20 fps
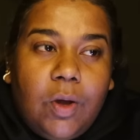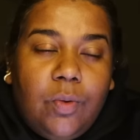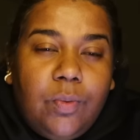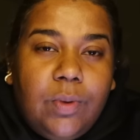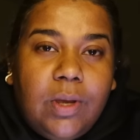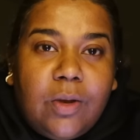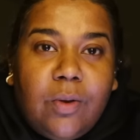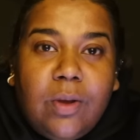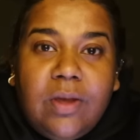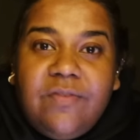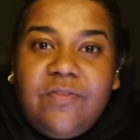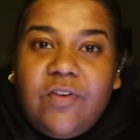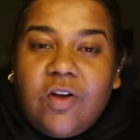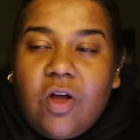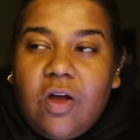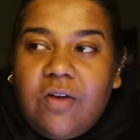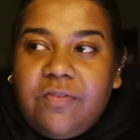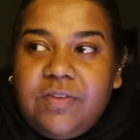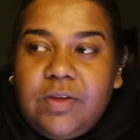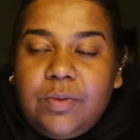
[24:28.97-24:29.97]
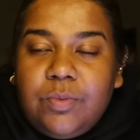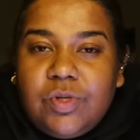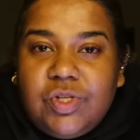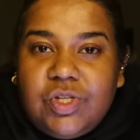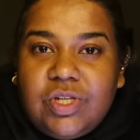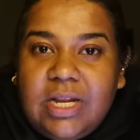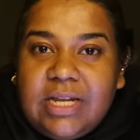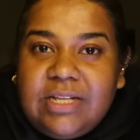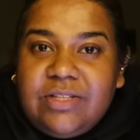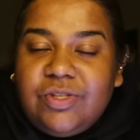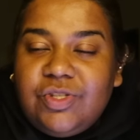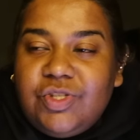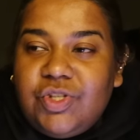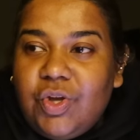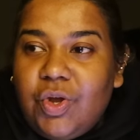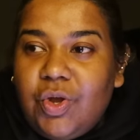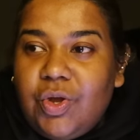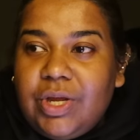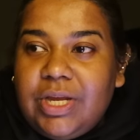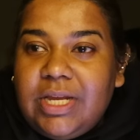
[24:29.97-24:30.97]
oh we are going for coffee would you like to
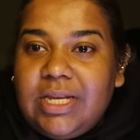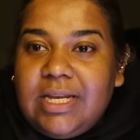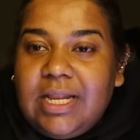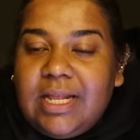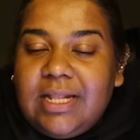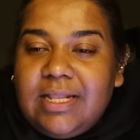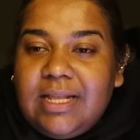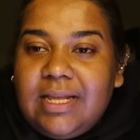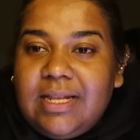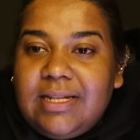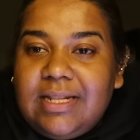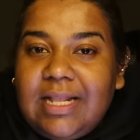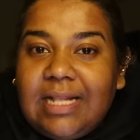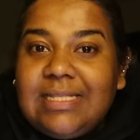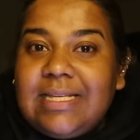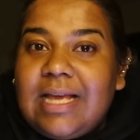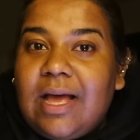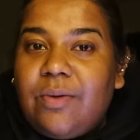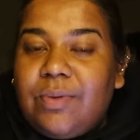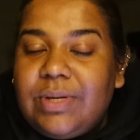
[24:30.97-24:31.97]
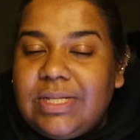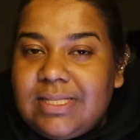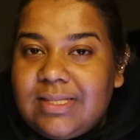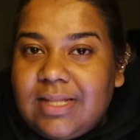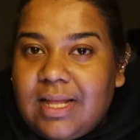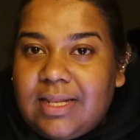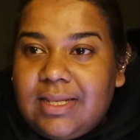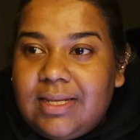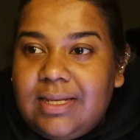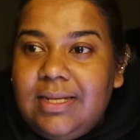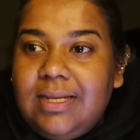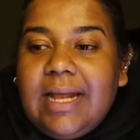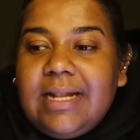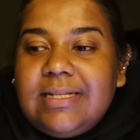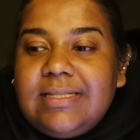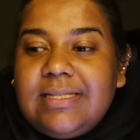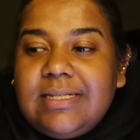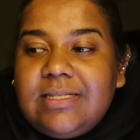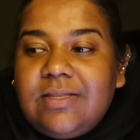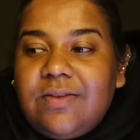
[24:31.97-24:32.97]
join and then that's how it started
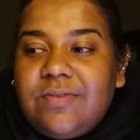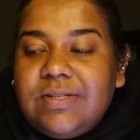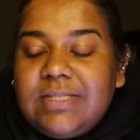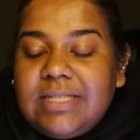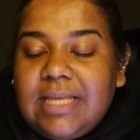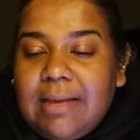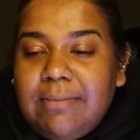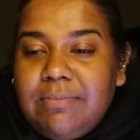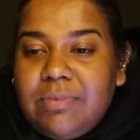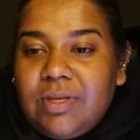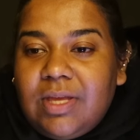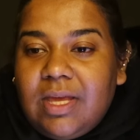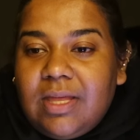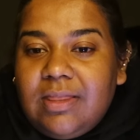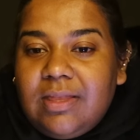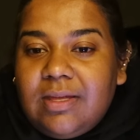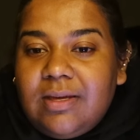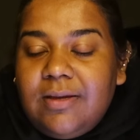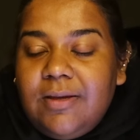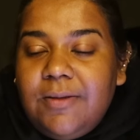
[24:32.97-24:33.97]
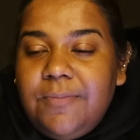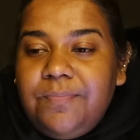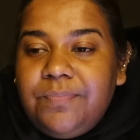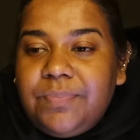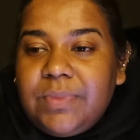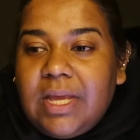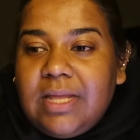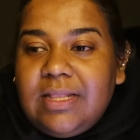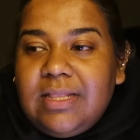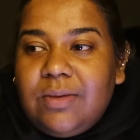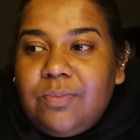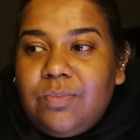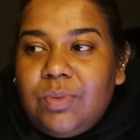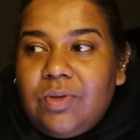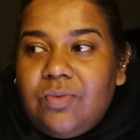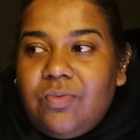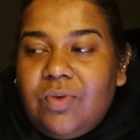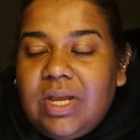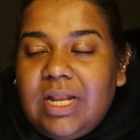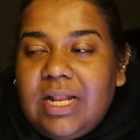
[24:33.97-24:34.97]
and six of us came together and then
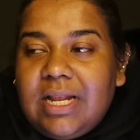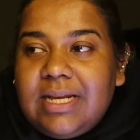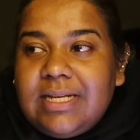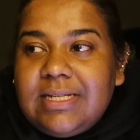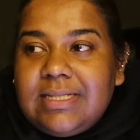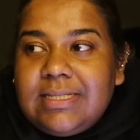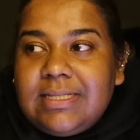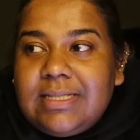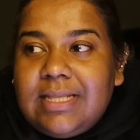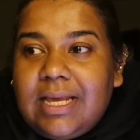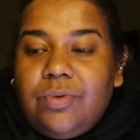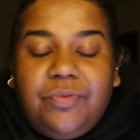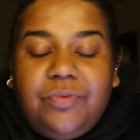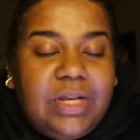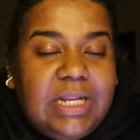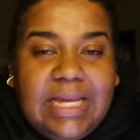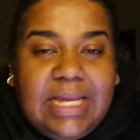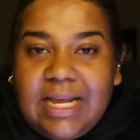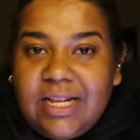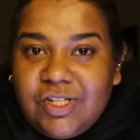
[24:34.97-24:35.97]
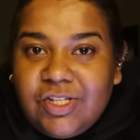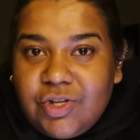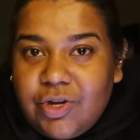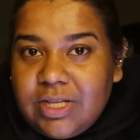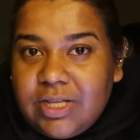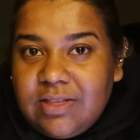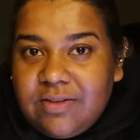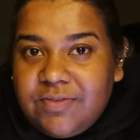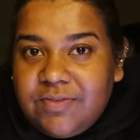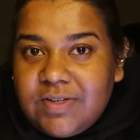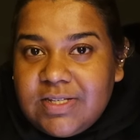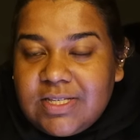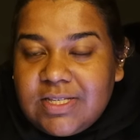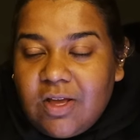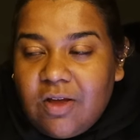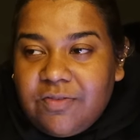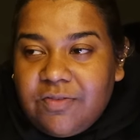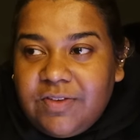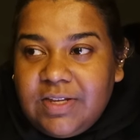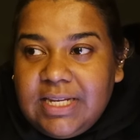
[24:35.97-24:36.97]
we realized that we really enjoyed the first
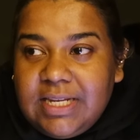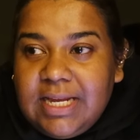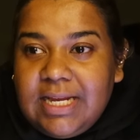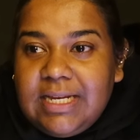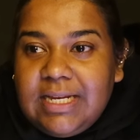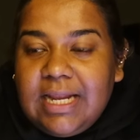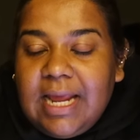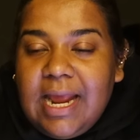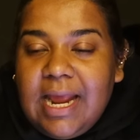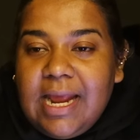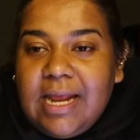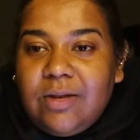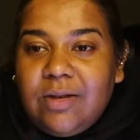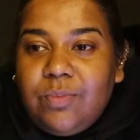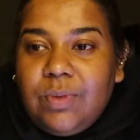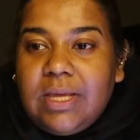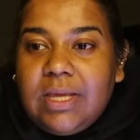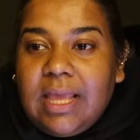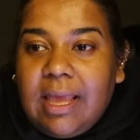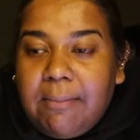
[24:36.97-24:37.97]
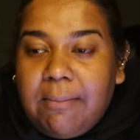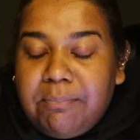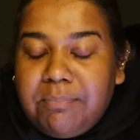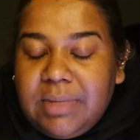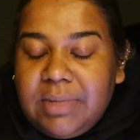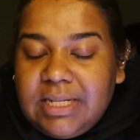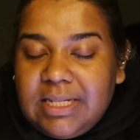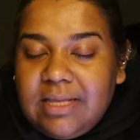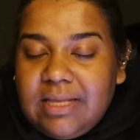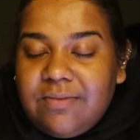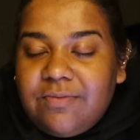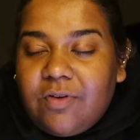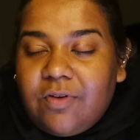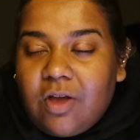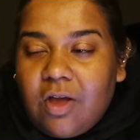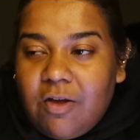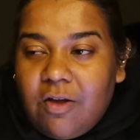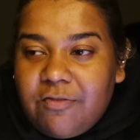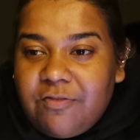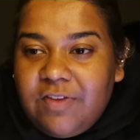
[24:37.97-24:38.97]
coffee date and we kept meeting for
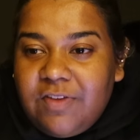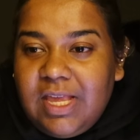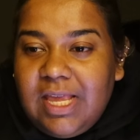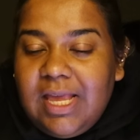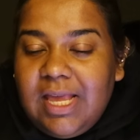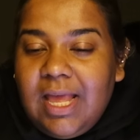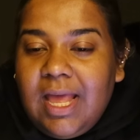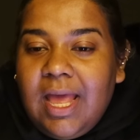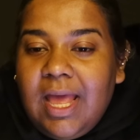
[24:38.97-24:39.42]
coffee